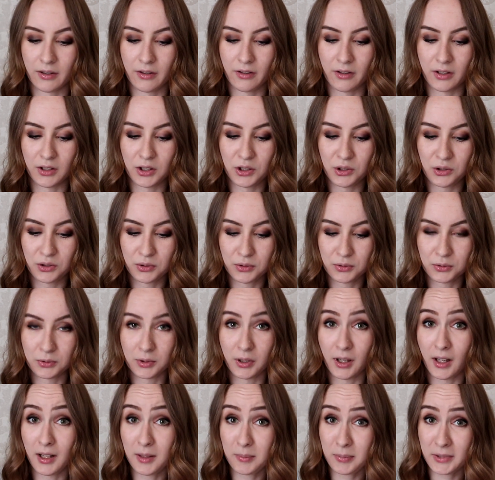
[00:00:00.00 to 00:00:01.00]
the new
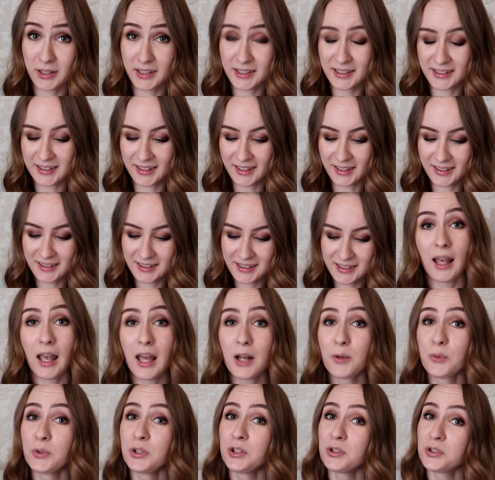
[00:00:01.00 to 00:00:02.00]
helplessness.
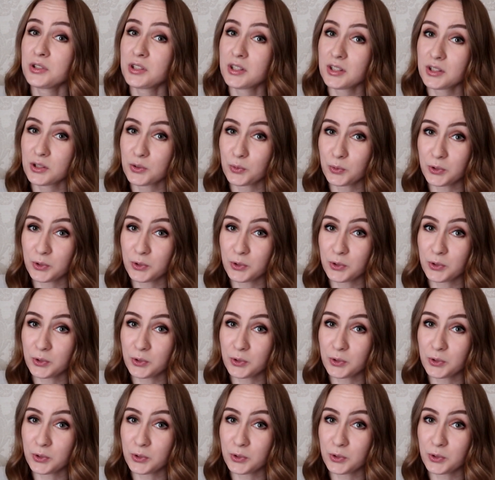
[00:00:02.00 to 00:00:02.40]
And we use this